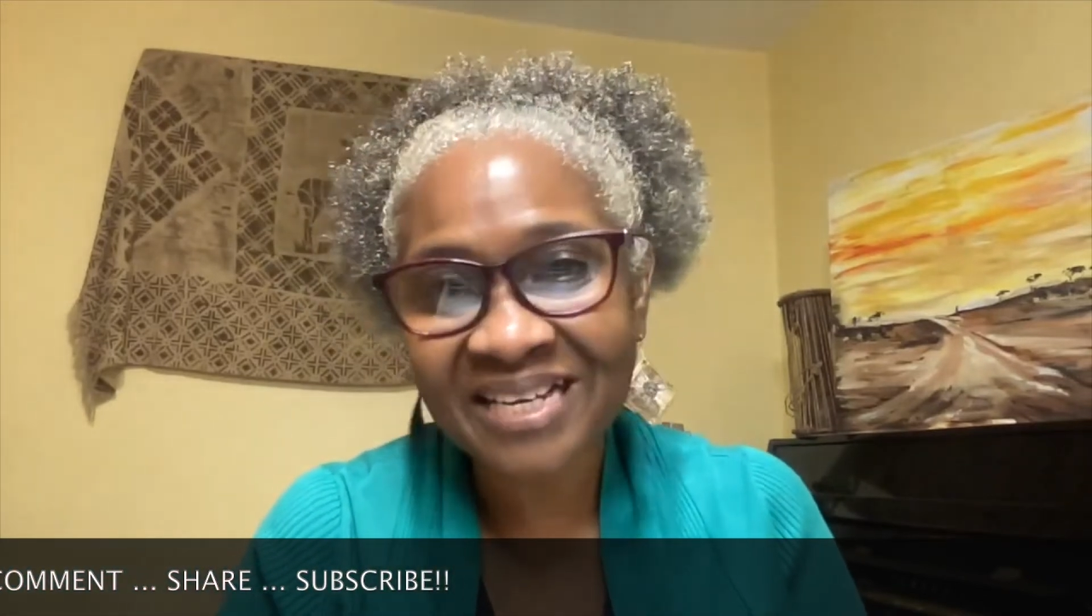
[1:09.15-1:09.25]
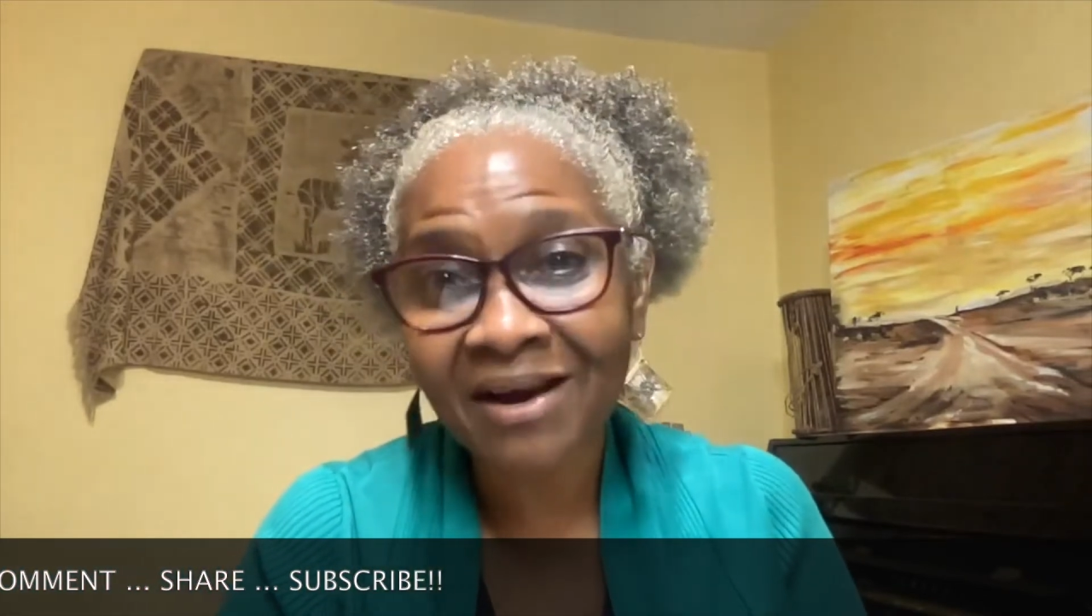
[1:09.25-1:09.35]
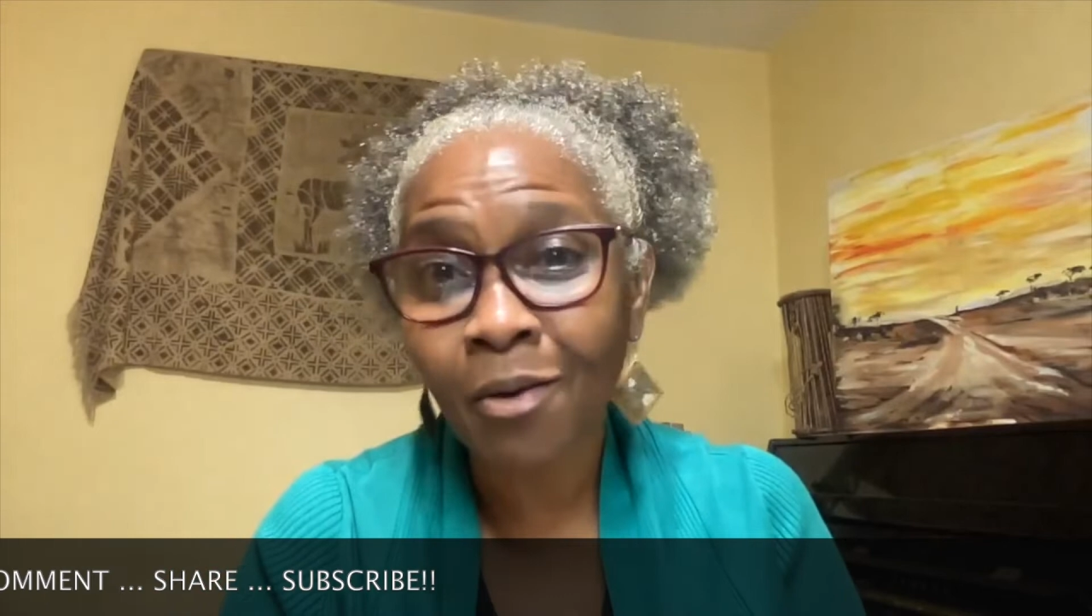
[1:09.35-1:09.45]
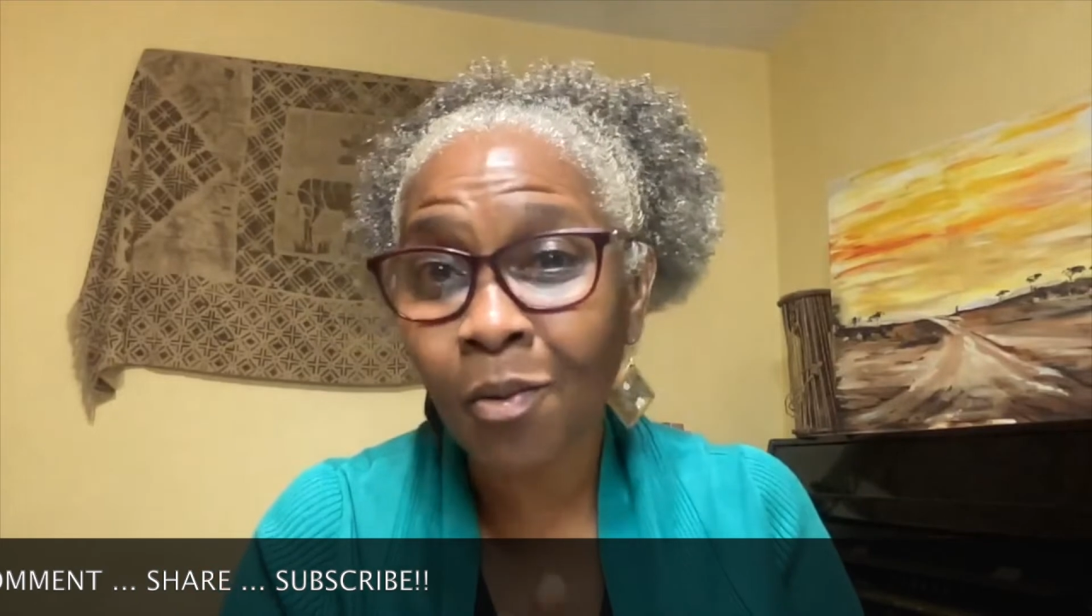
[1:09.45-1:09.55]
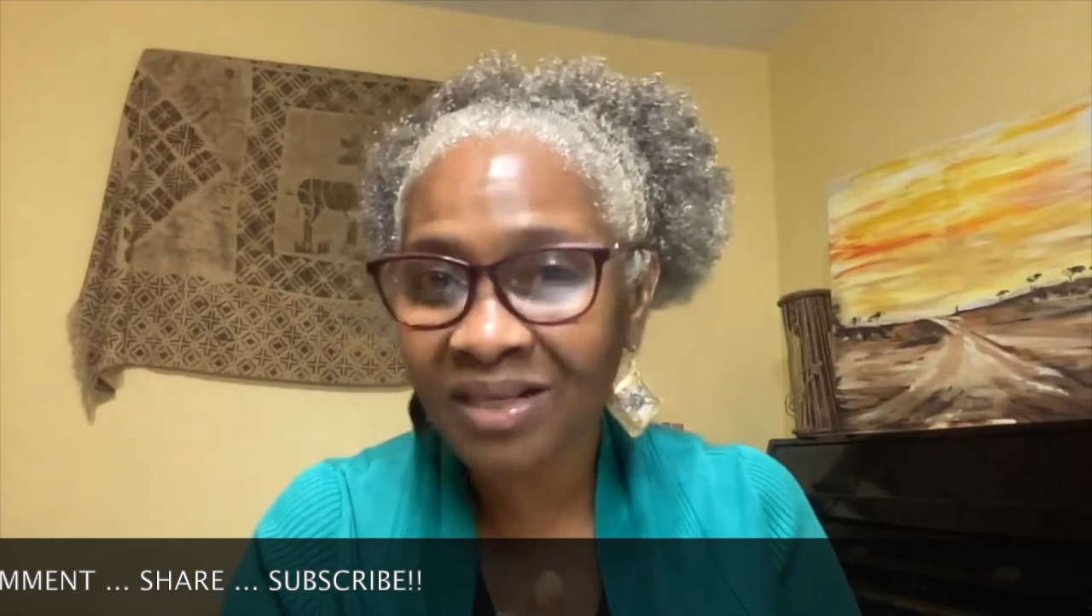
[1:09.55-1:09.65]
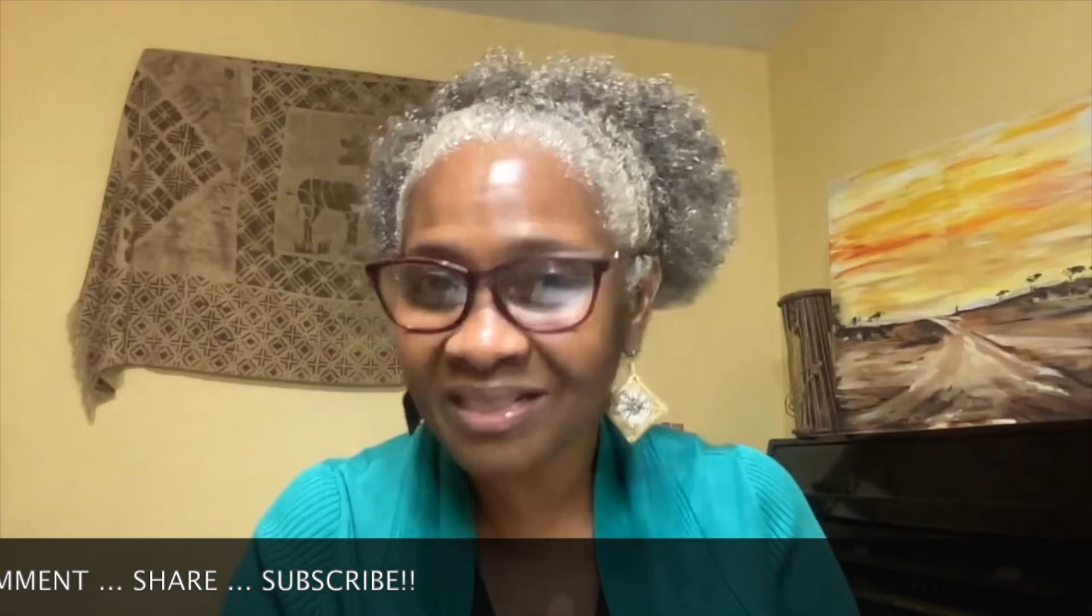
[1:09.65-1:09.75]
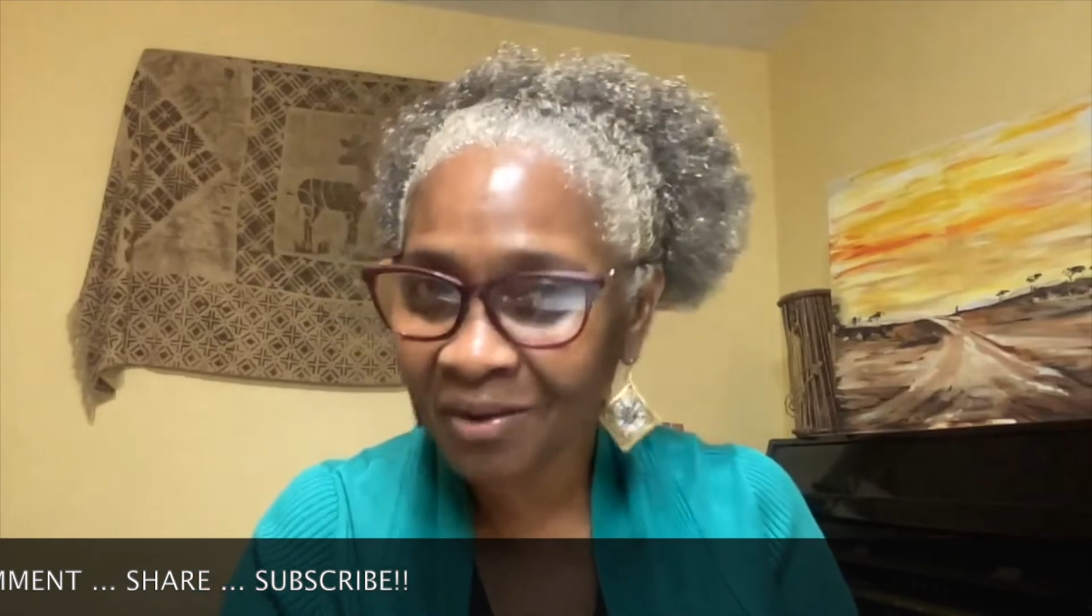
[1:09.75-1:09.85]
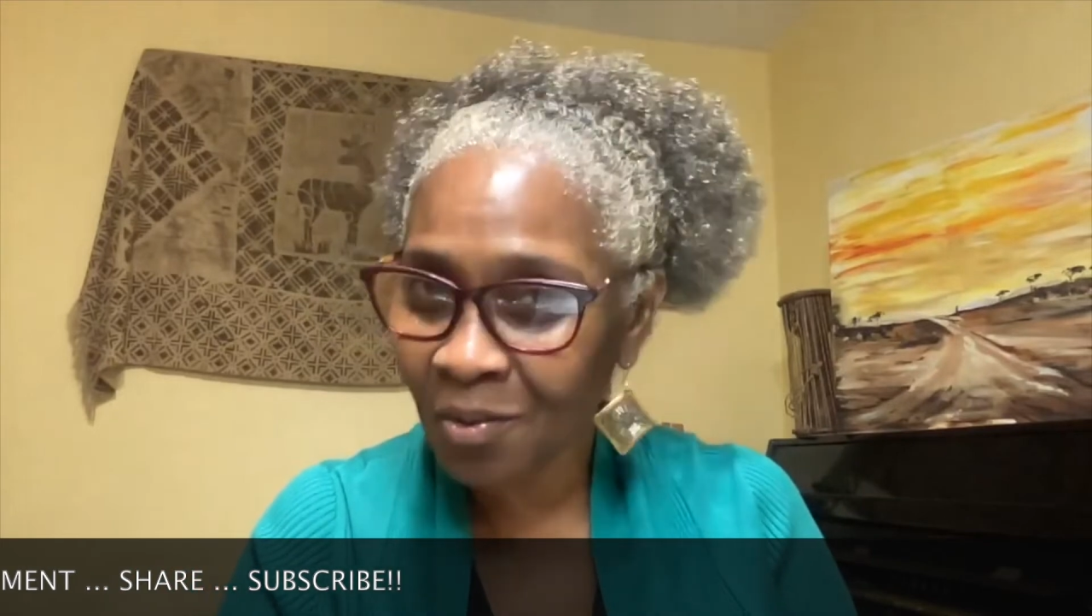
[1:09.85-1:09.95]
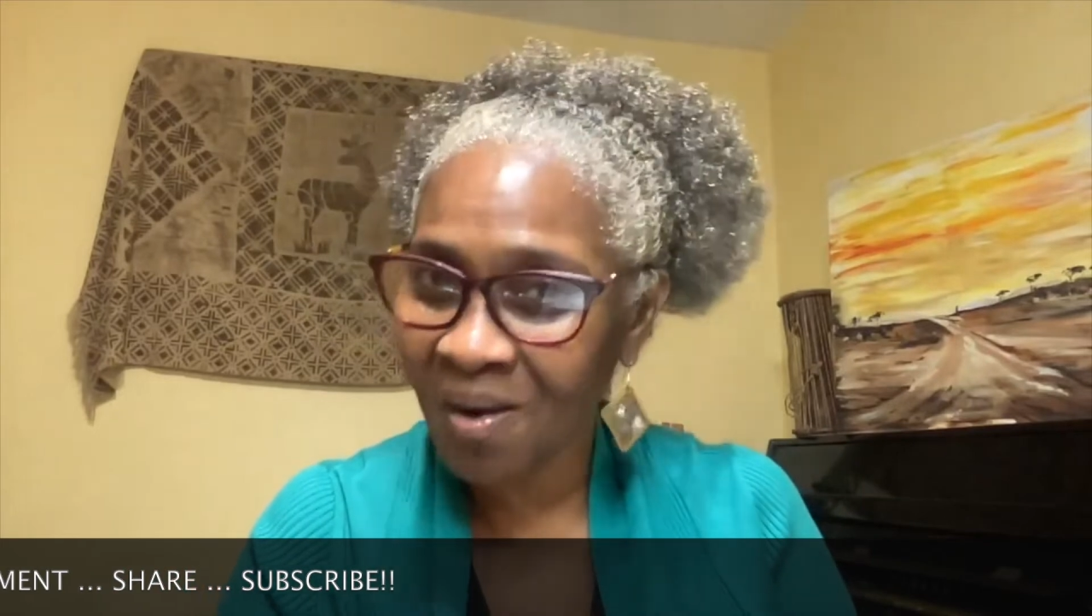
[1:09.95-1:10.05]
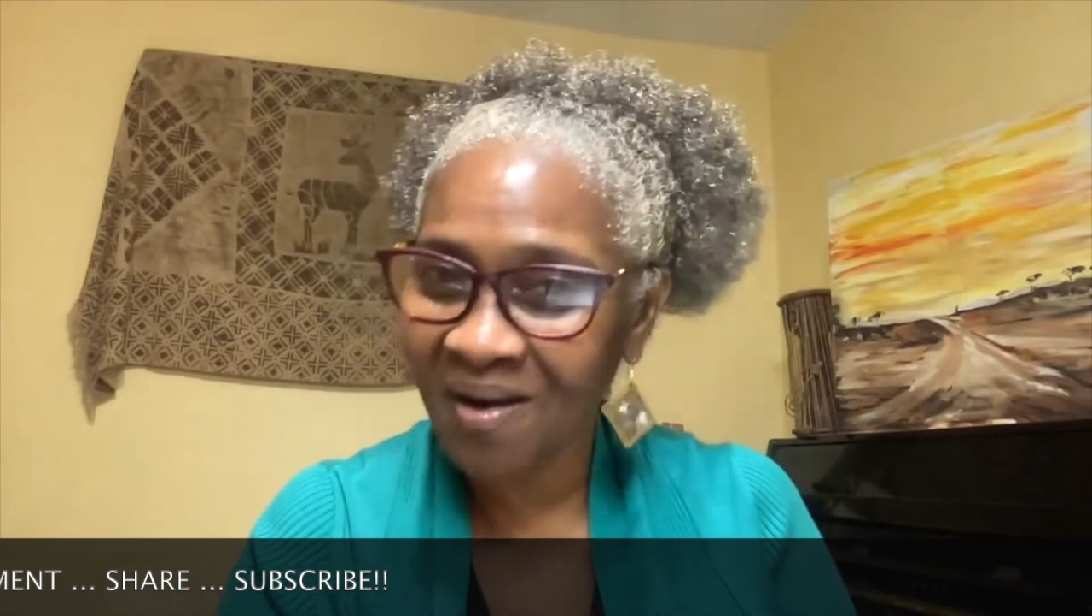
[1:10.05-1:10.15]
of what I
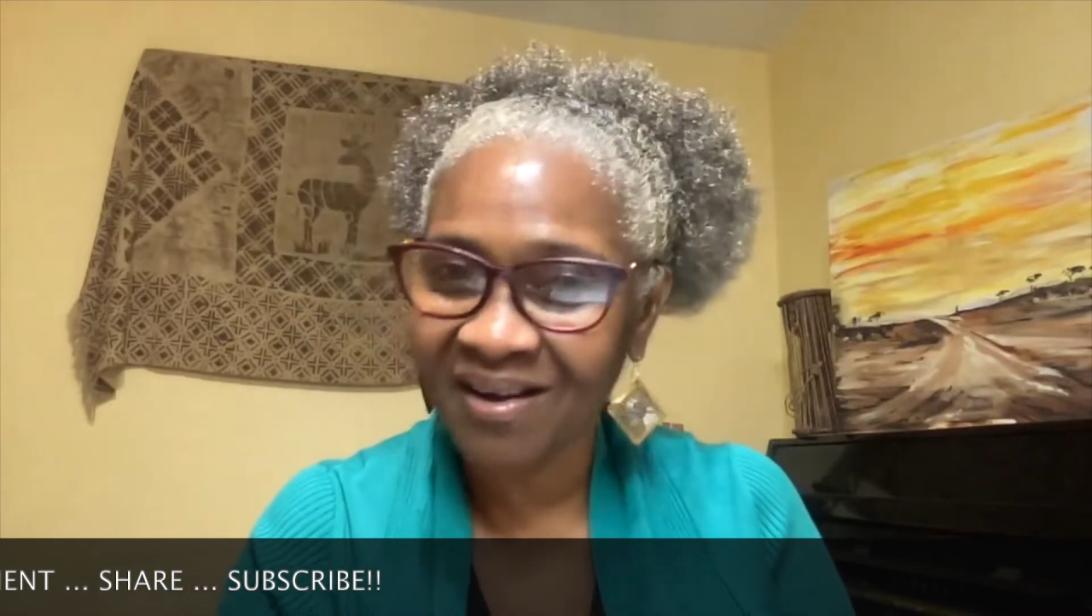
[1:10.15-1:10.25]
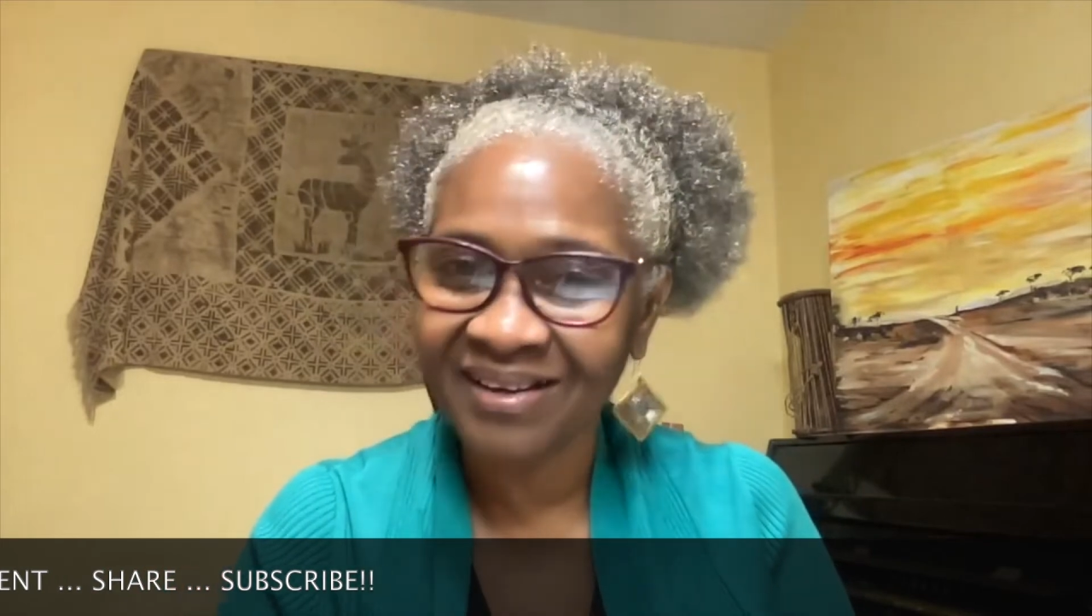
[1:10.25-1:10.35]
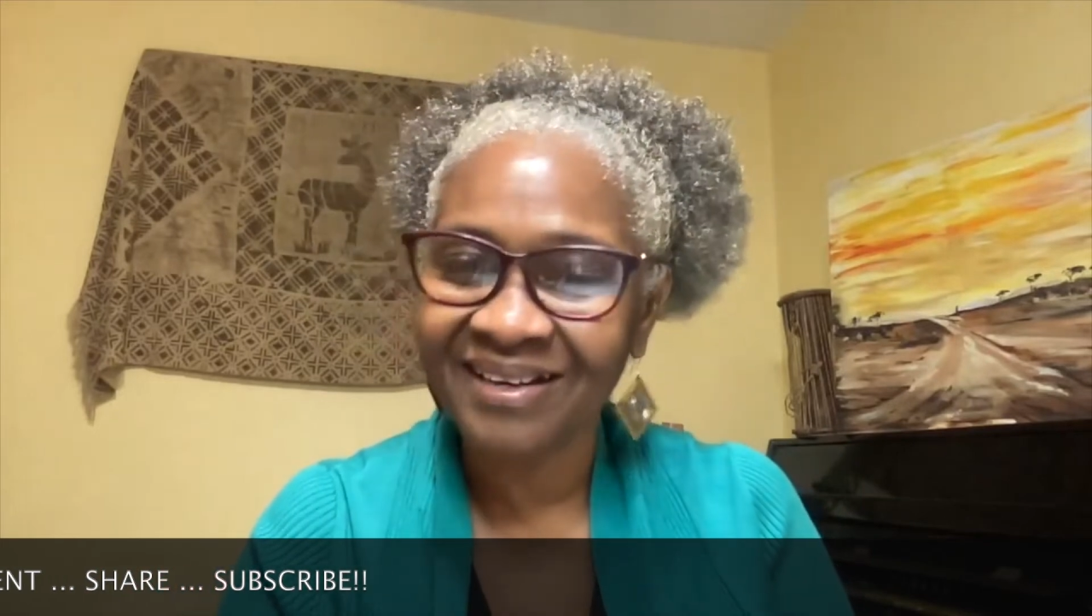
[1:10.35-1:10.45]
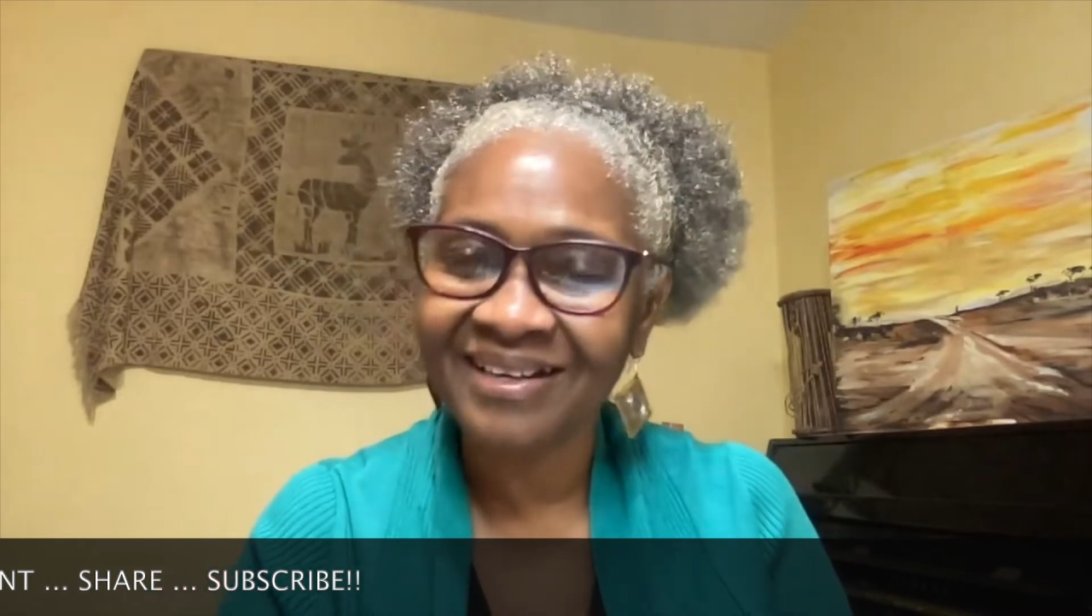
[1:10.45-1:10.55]
go on